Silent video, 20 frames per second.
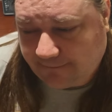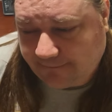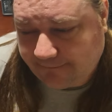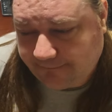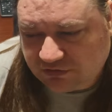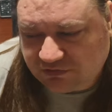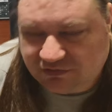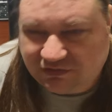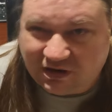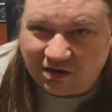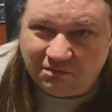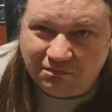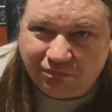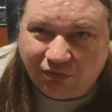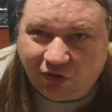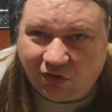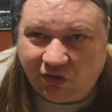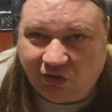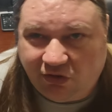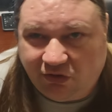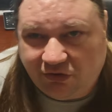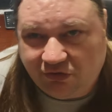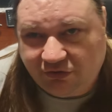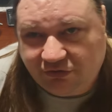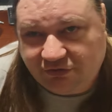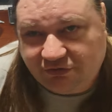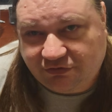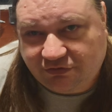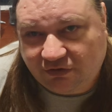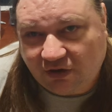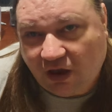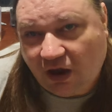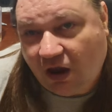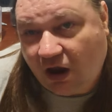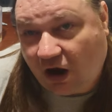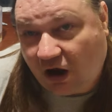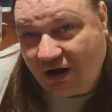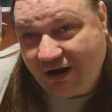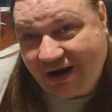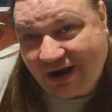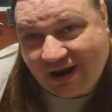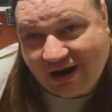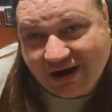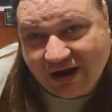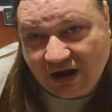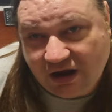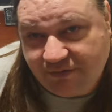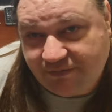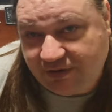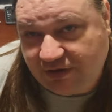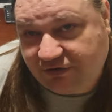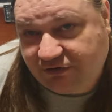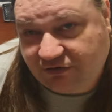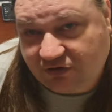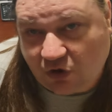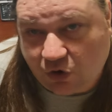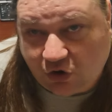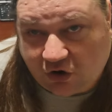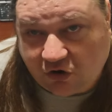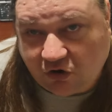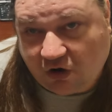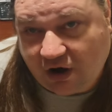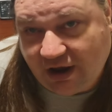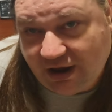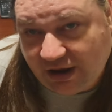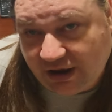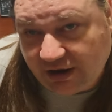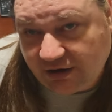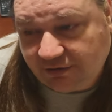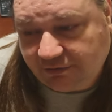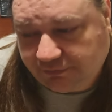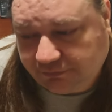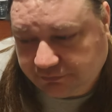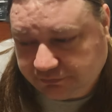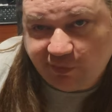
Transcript: The cymbals are not going to be so great.